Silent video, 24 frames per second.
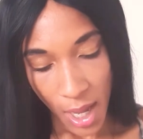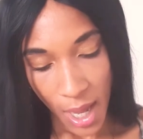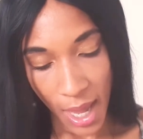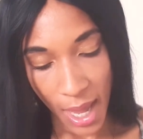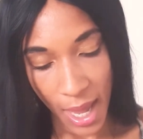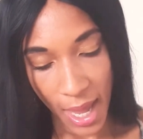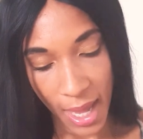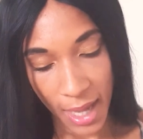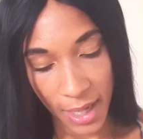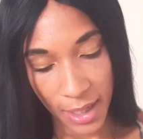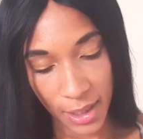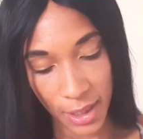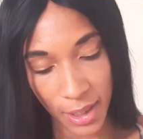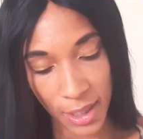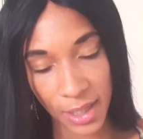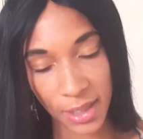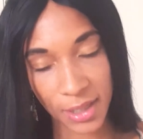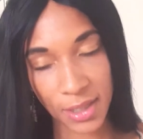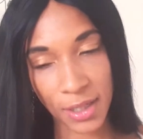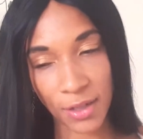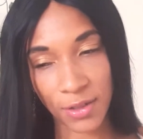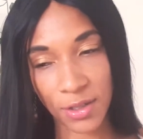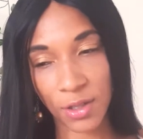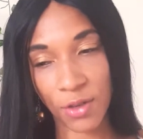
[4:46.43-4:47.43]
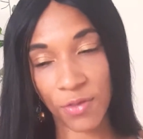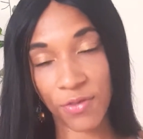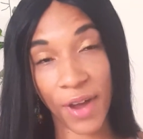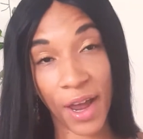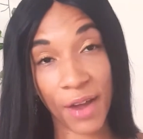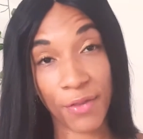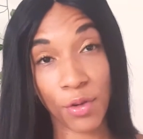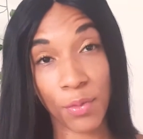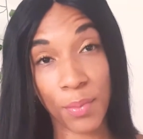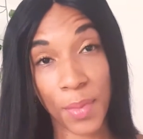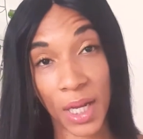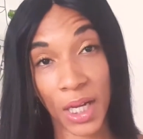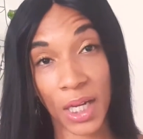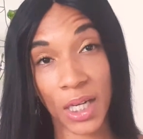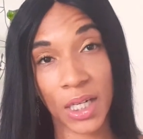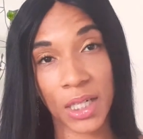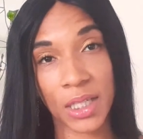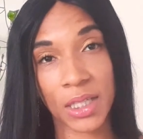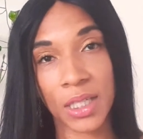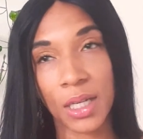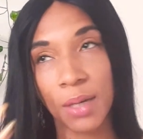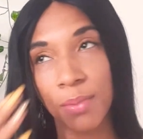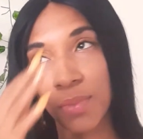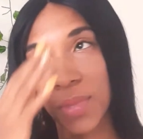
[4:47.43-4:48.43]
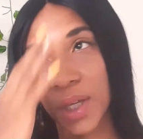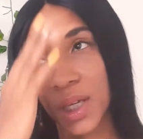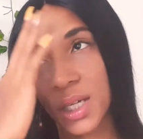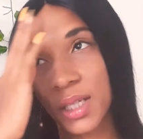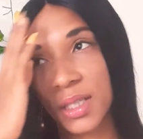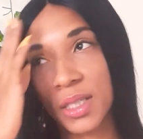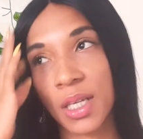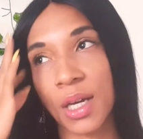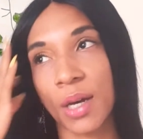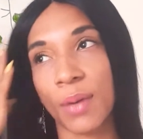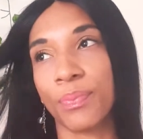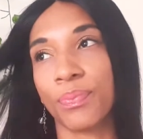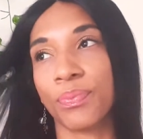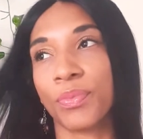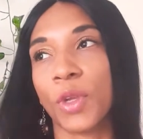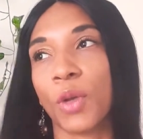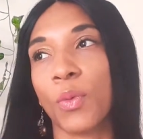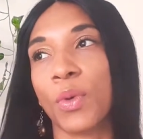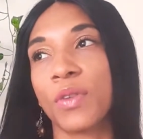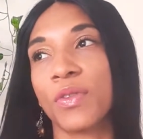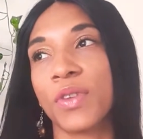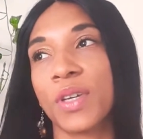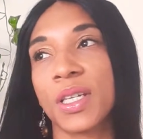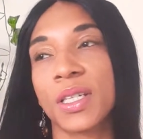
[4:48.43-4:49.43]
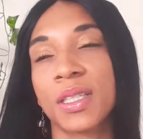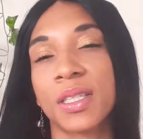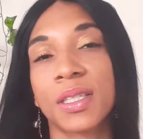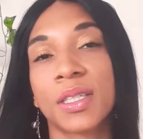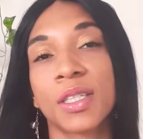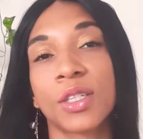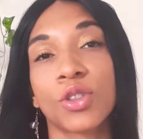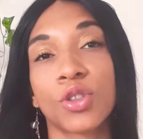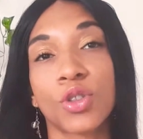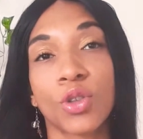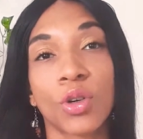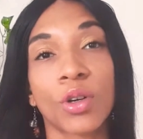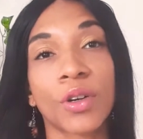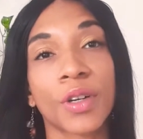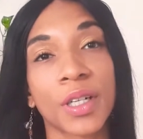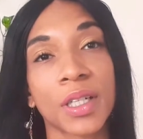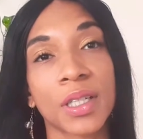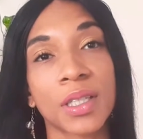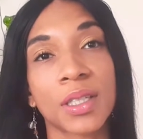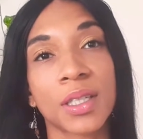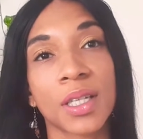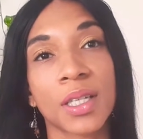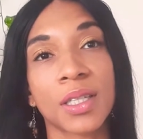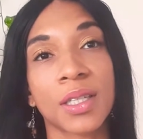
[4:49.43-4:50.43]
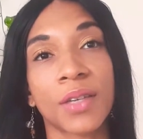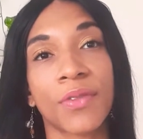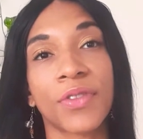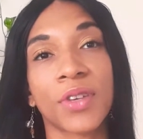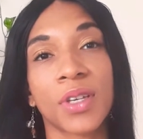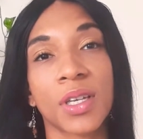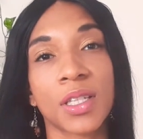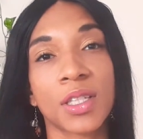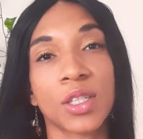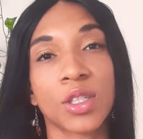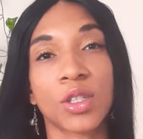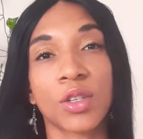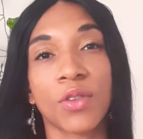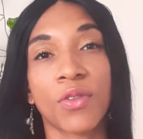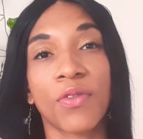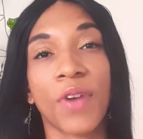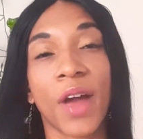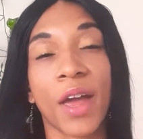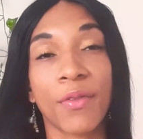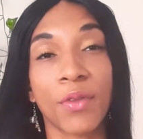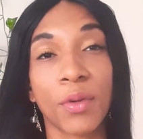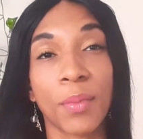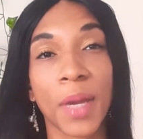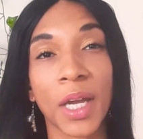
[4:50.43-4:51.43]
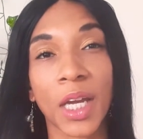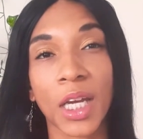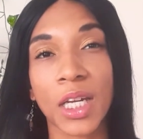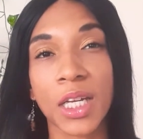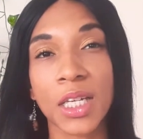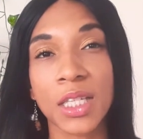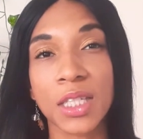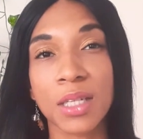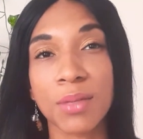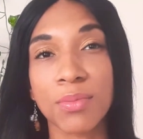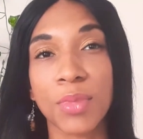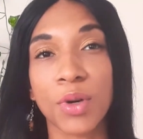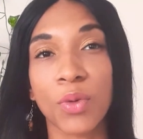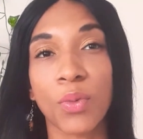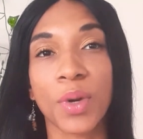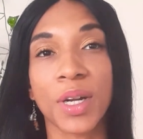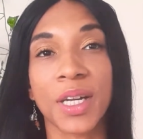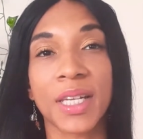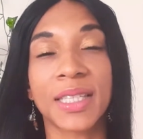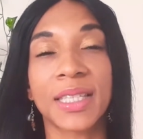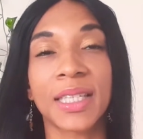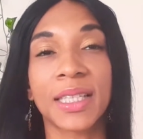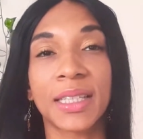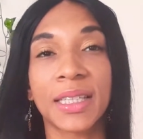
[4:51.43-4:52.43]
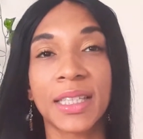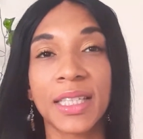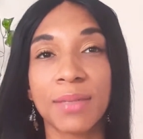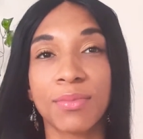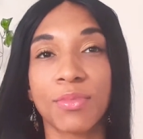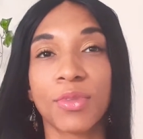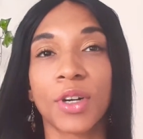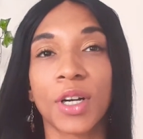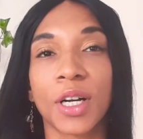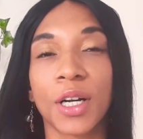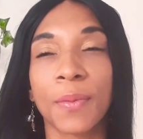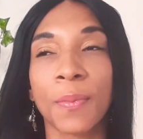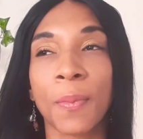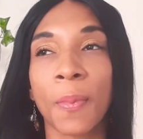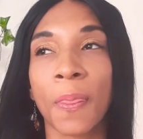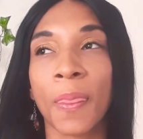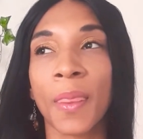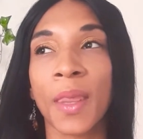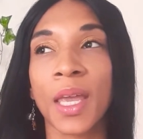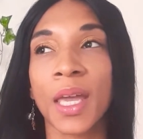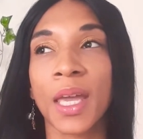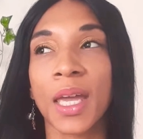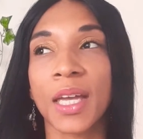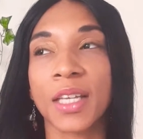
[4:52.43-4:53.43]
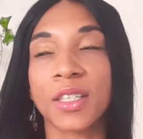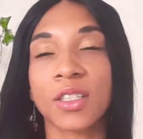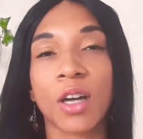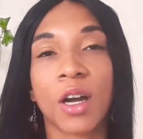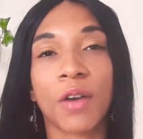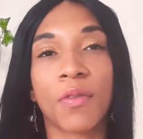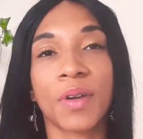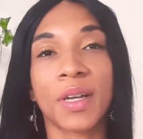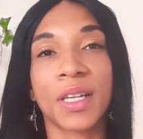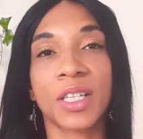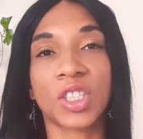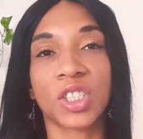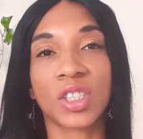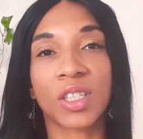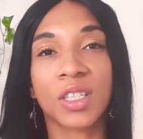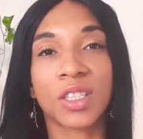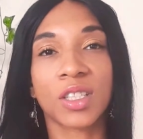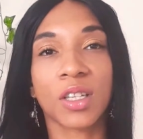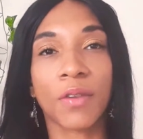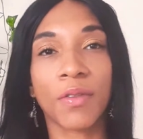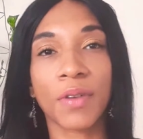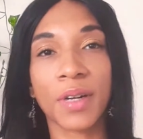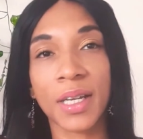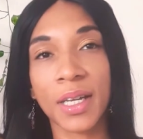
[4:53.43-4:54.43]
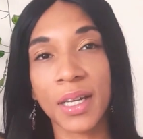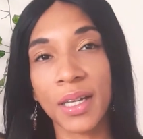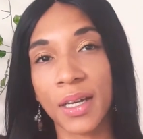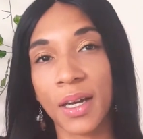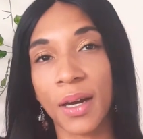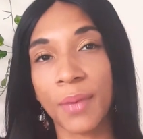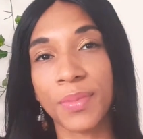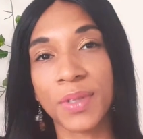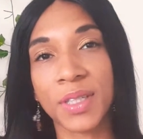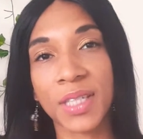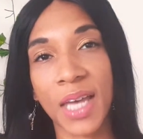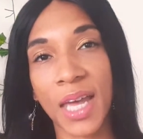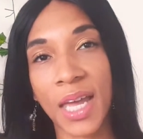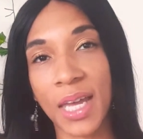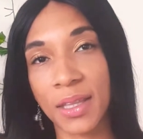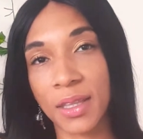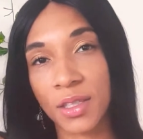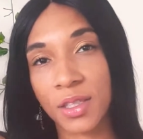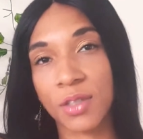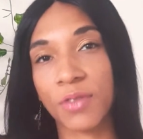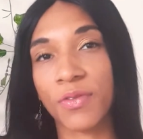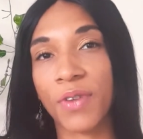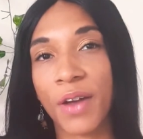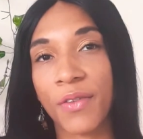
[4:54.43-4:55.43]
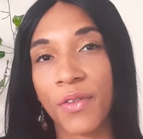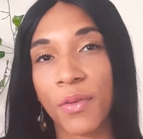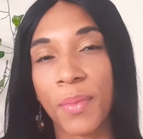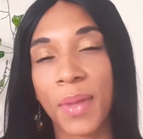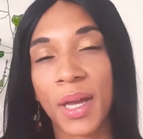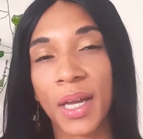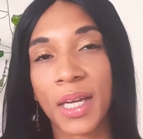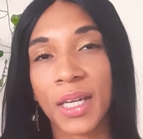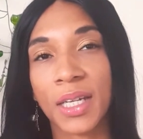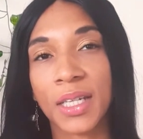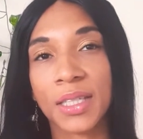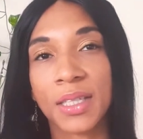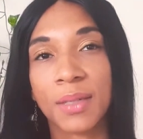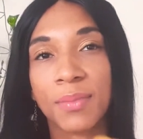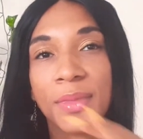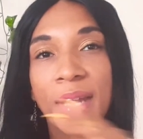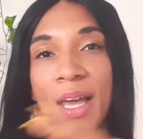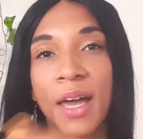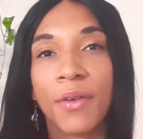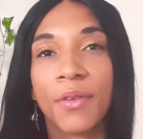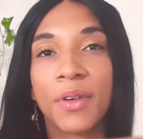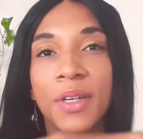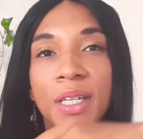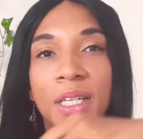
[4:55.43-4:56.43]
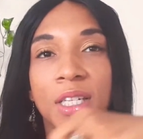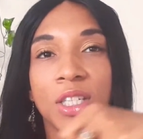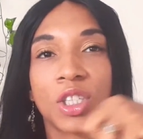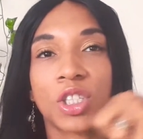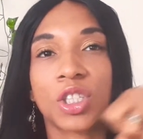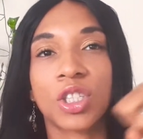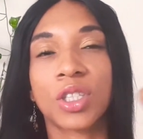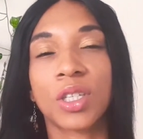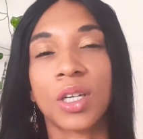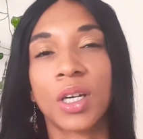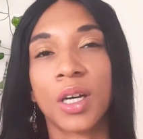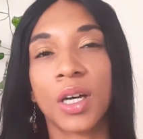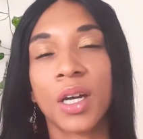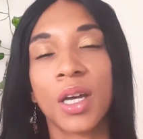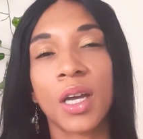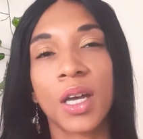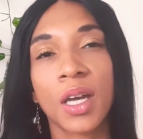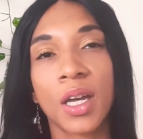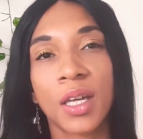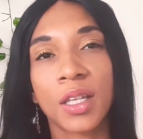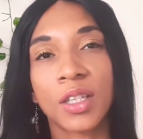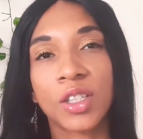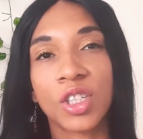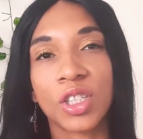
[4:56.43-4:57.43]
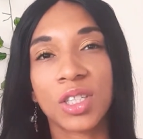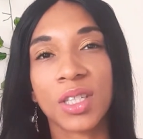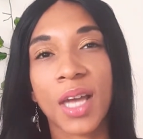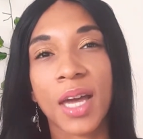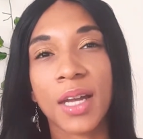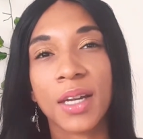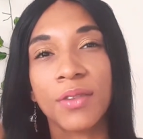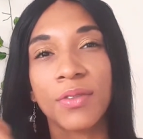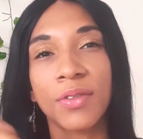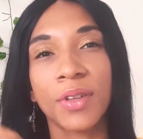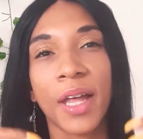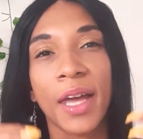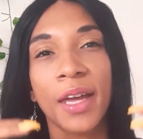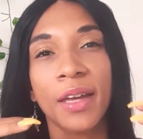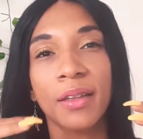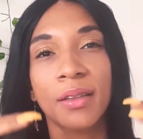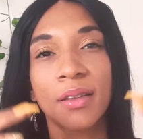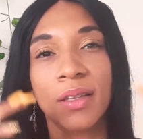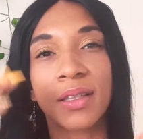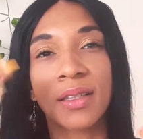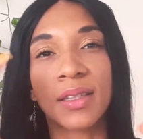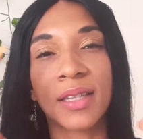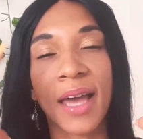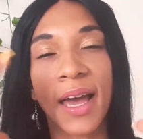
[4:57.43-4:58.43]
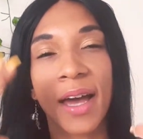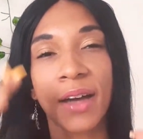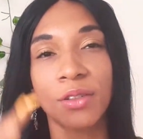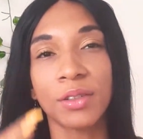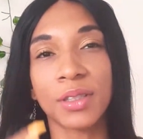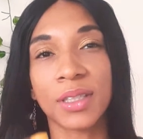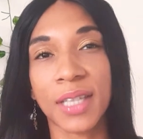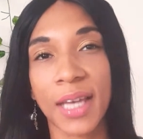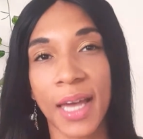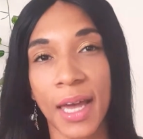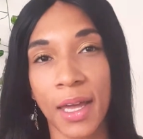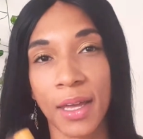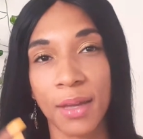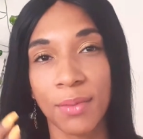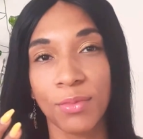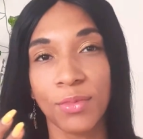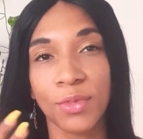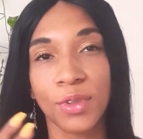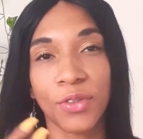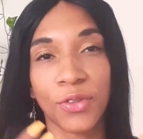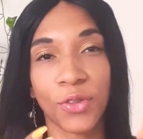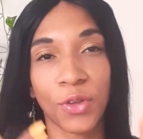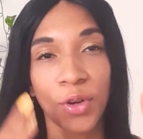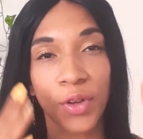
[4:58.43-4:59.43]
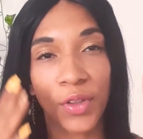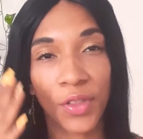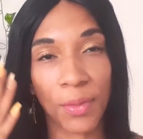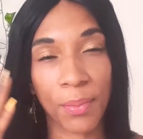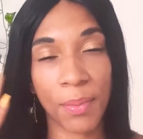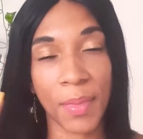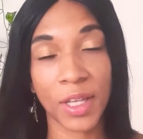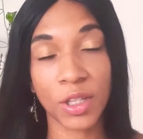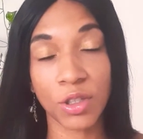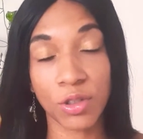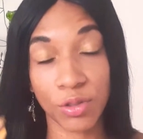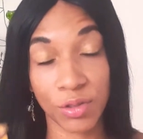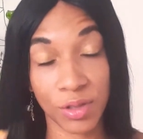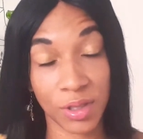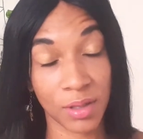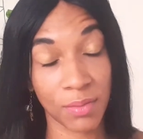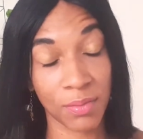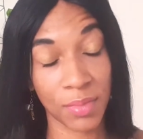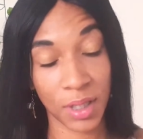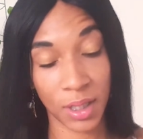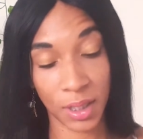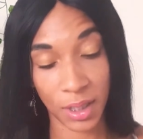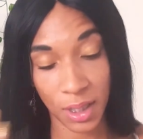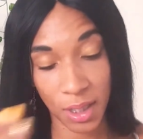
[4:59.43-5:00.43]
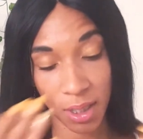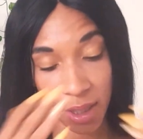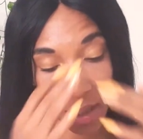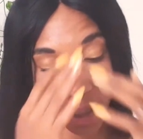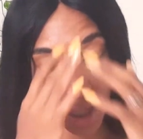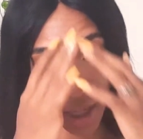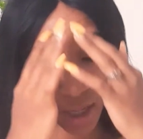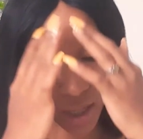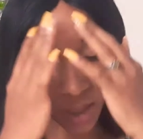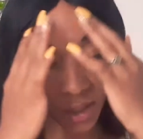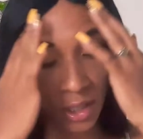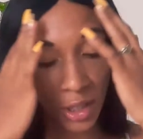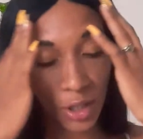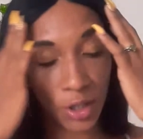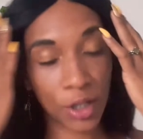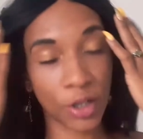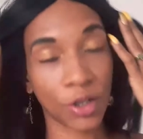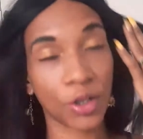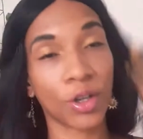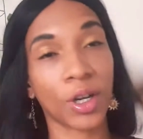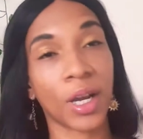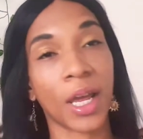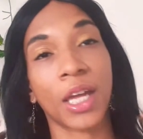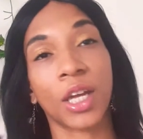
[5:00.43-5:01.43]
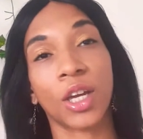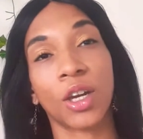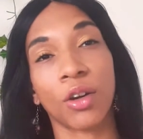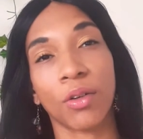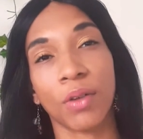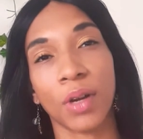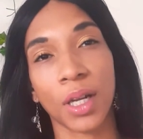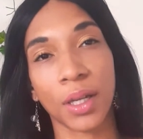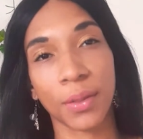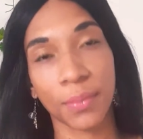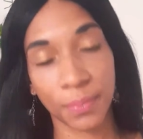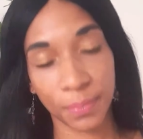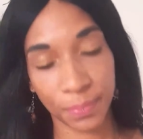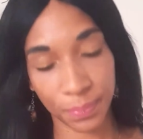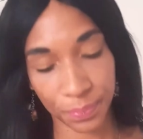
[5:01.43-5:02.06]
And it's a survival mechanism, because when Venus is in Taurus, it's a survival mechanism. But when it's in Libra, it's already obtained the survival mechanism. Now it needs to just kind of like the downtime for the mental stability, the inner anchoring.